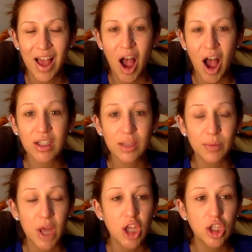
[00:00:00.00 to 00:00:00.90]
Awesome.
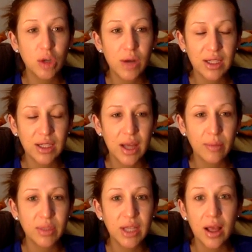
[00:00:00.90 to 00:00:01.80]
So next
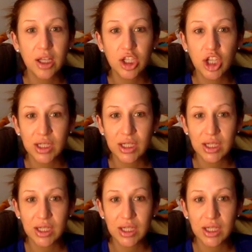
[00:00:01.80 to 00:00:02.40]
steps, just